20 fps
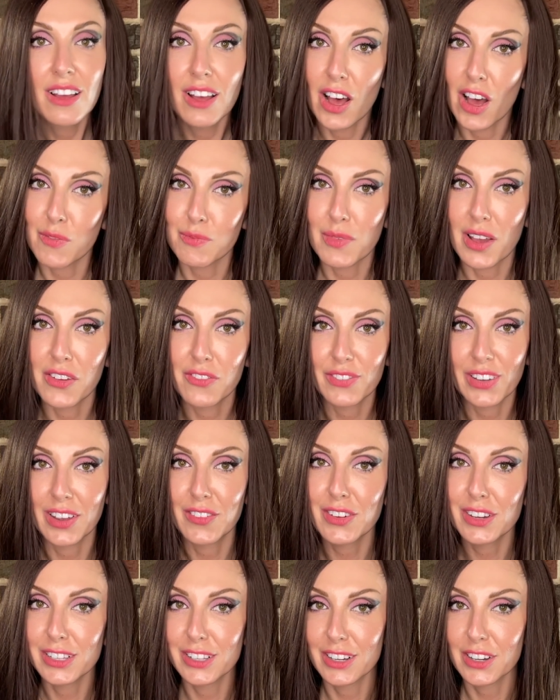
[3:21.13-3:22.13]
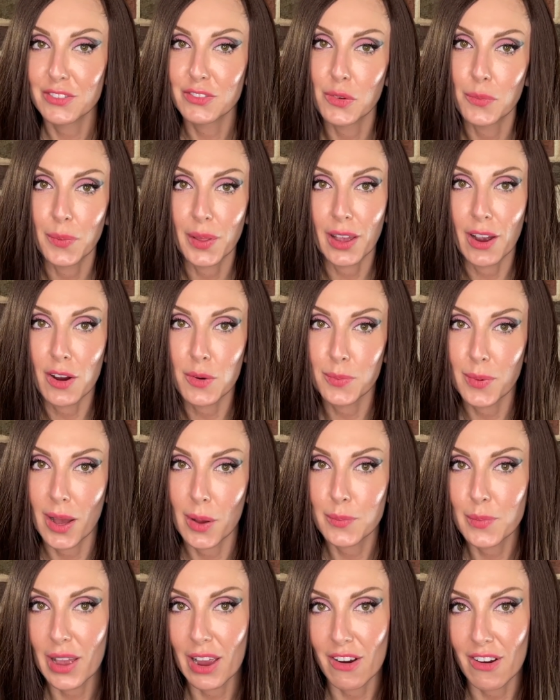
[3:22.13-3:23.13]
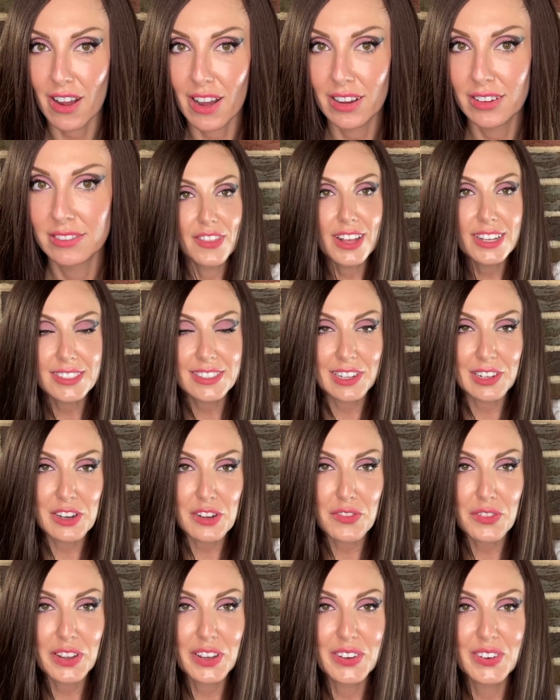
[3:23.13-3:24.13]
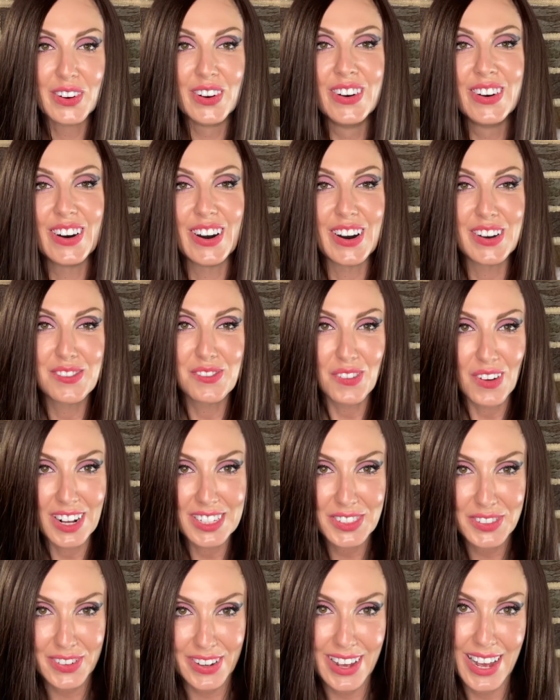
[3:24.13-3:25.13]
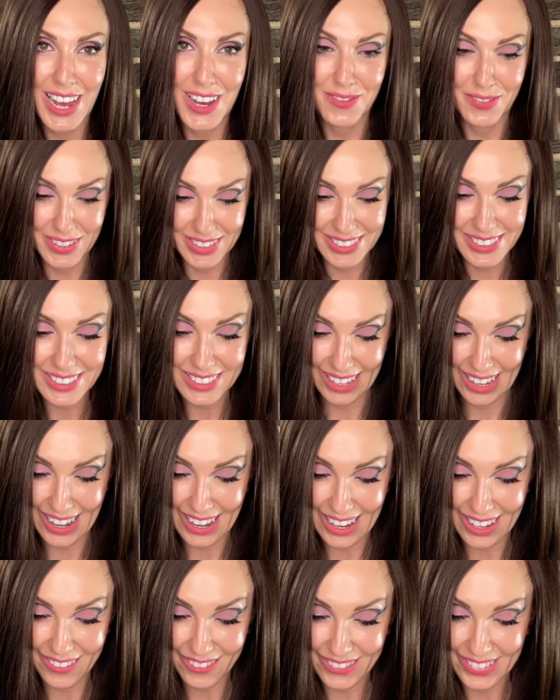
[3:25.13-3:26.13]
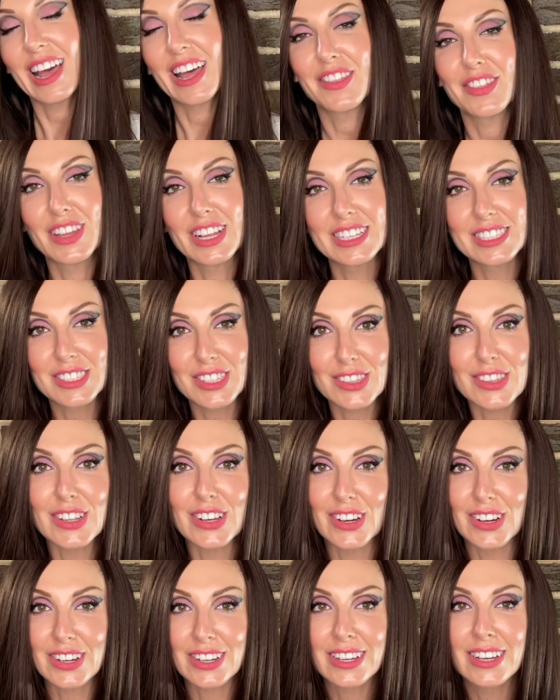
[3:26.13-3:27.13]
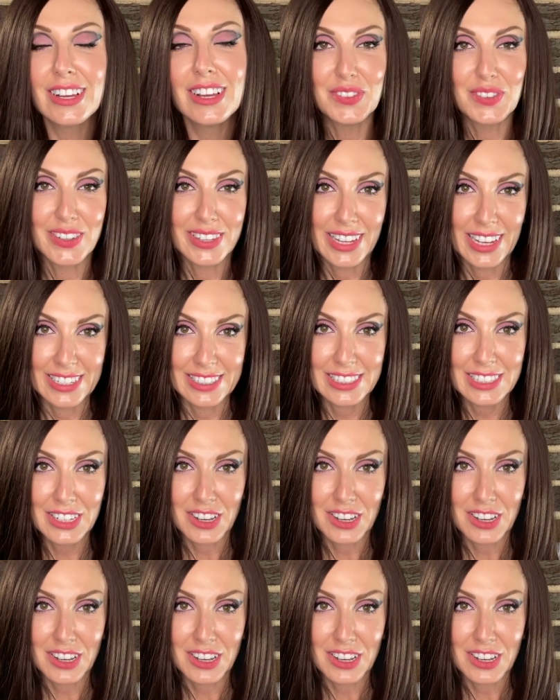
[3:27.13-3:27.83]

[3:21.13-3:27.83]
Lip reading: of my favorite look from the Artpop era. This interview on Watch What Happens Live and this look with Andy